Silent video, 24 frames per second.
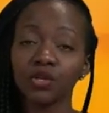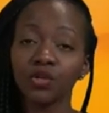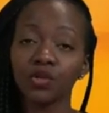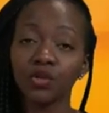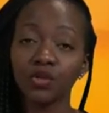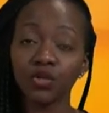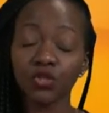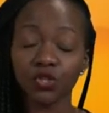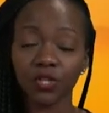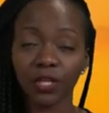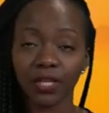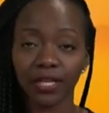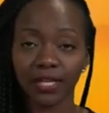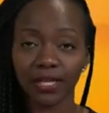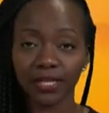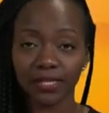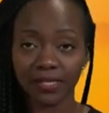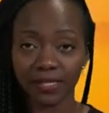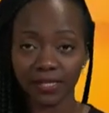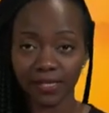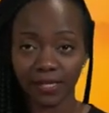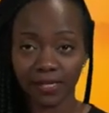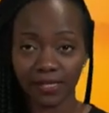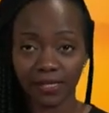Usually
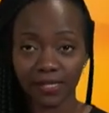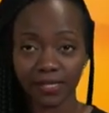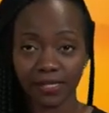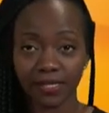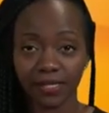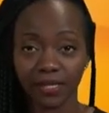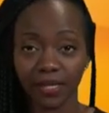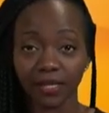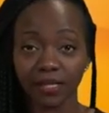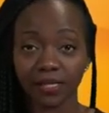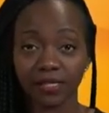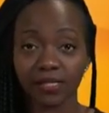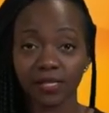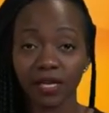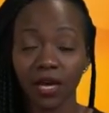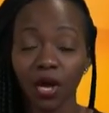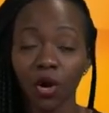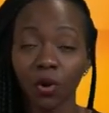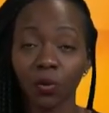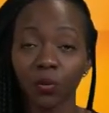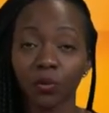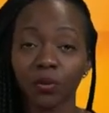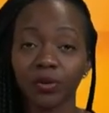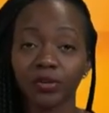in statistics,
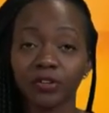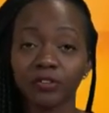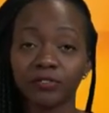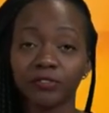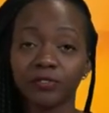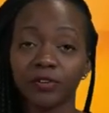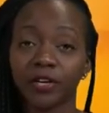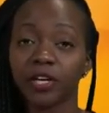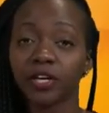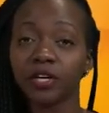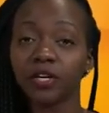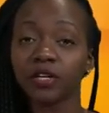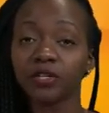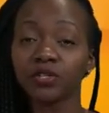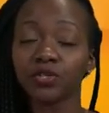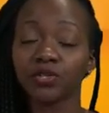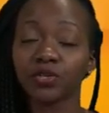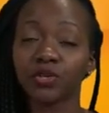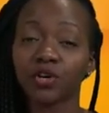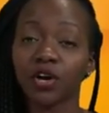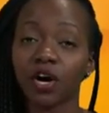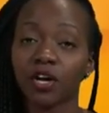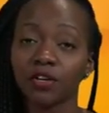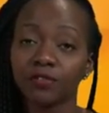we refer
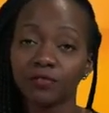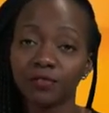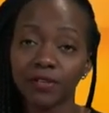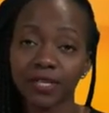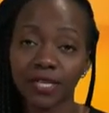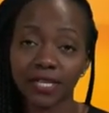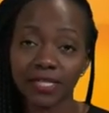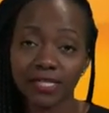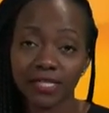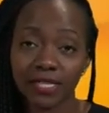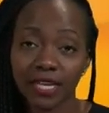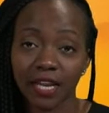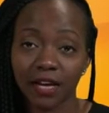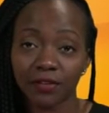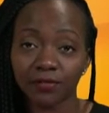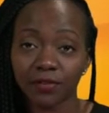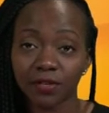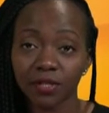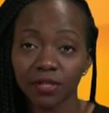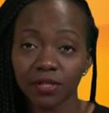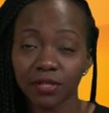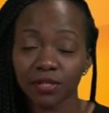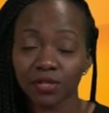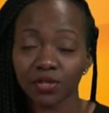to confidence
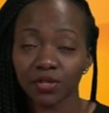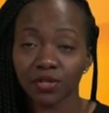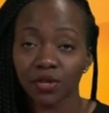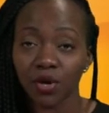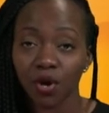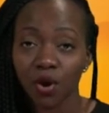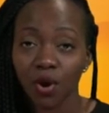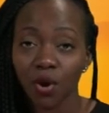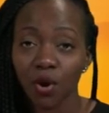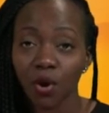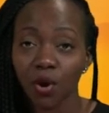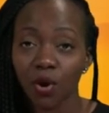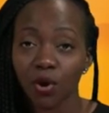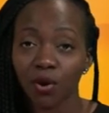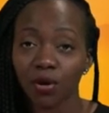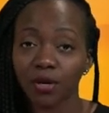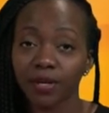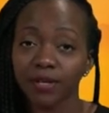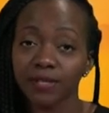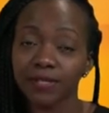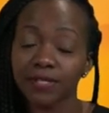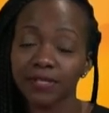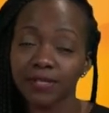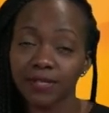levels
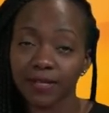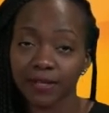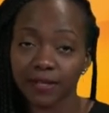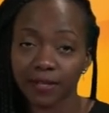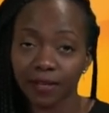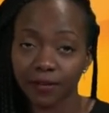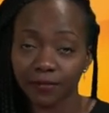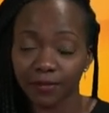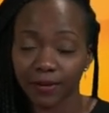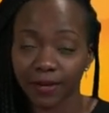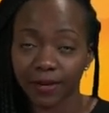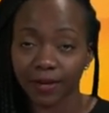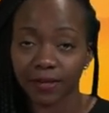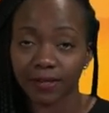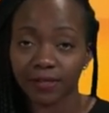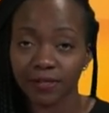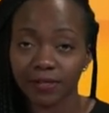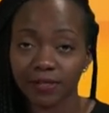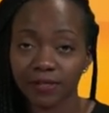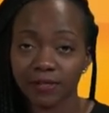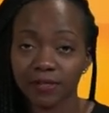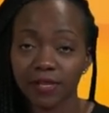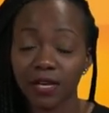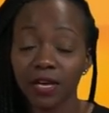or
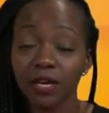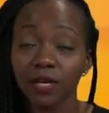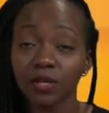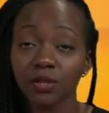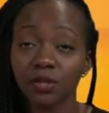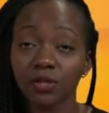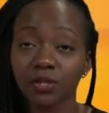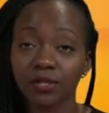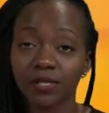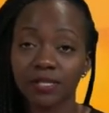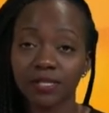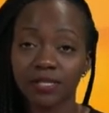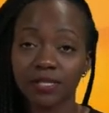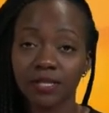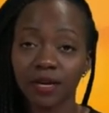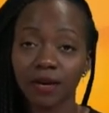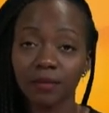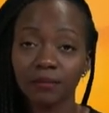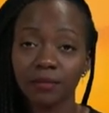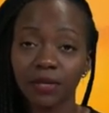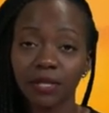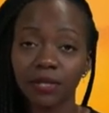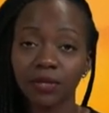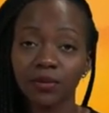significance to
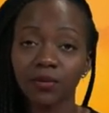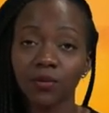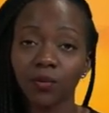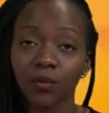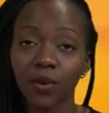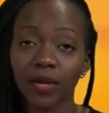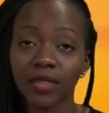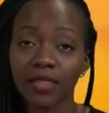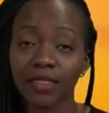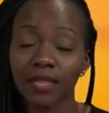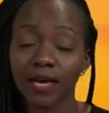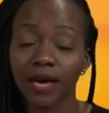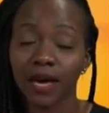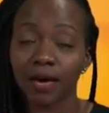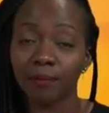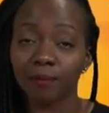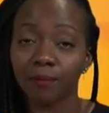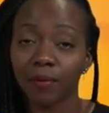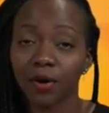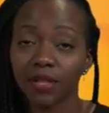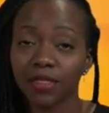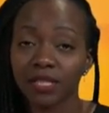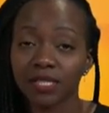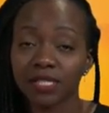determine whether the
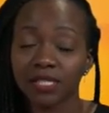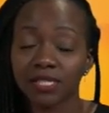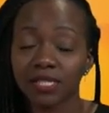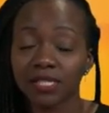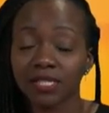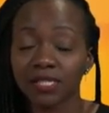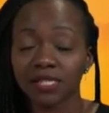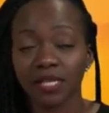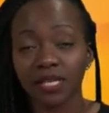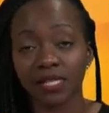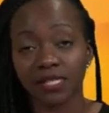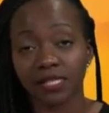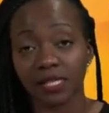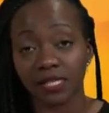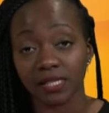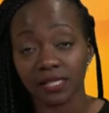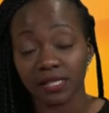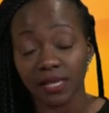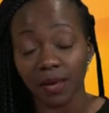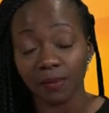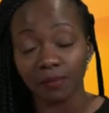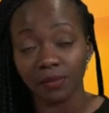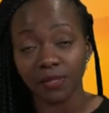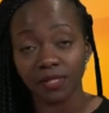hypothesis is
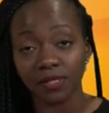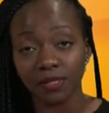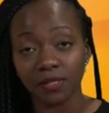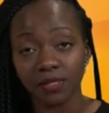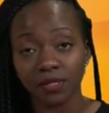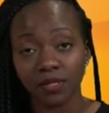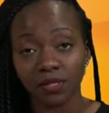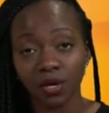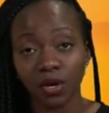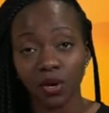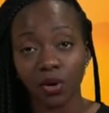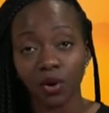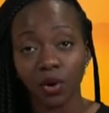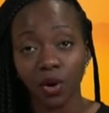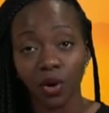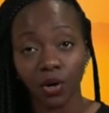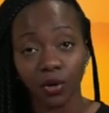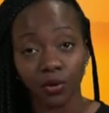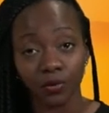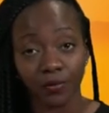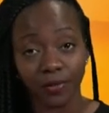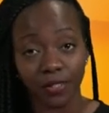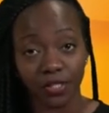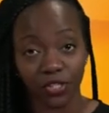accepted
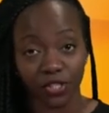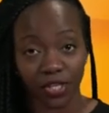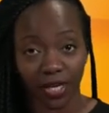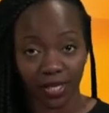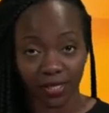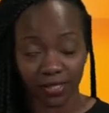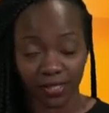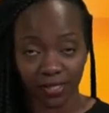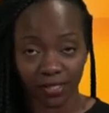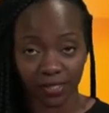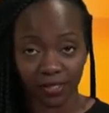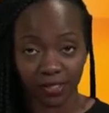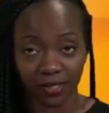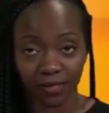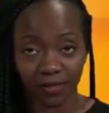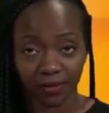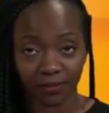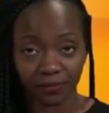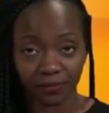or rejected.